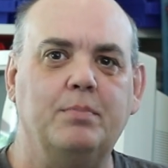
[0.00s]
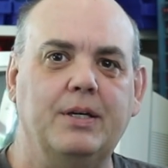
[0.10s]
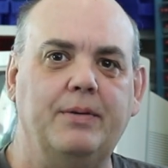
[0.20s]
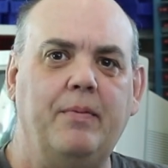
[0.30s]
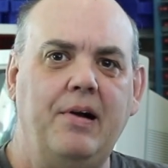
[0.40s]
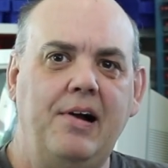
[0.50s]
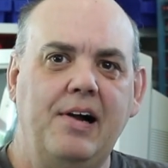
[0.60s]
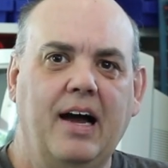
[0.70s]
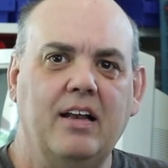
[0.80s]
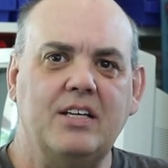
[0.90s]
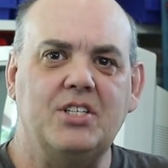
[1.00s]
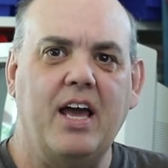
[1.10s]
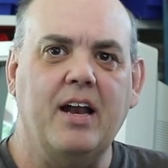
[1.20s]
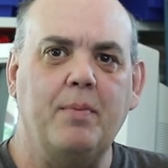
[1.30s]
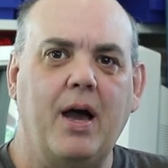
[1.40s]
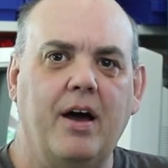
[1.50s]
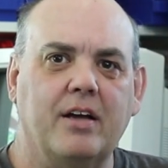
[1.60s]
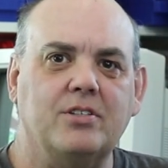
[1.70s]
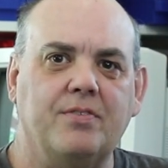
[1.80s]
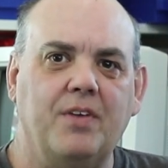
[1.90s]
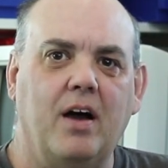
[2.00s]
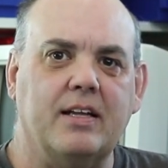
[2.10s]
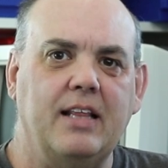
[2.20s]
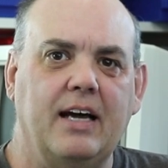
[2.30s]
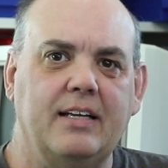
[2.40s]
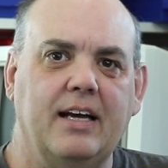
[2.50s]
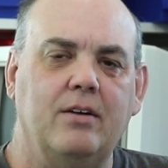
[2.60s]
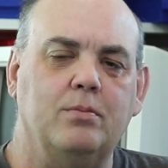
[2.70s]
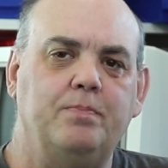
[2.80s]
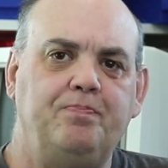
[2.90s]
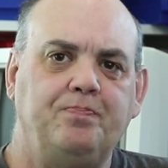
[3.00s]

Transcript: but at least the antibiotics have knocked that down.